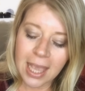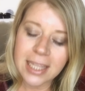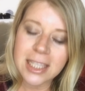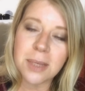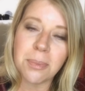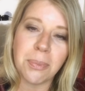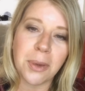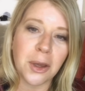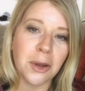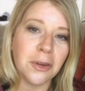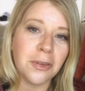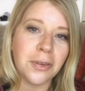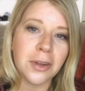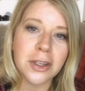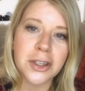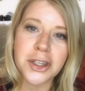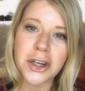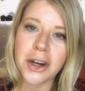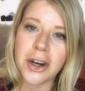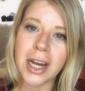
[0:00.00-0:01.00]
It's a
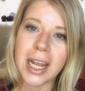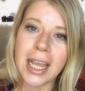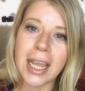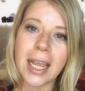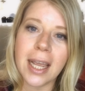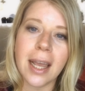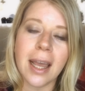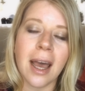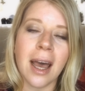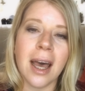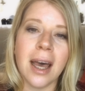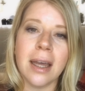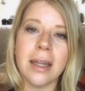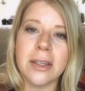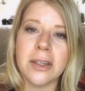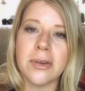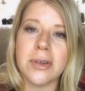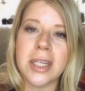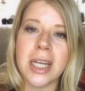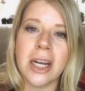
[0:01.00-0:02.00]
beautiful journey. Uh,
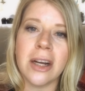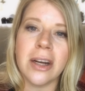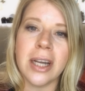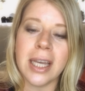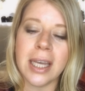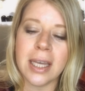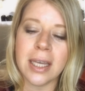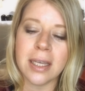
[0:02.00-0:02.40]
doTERRA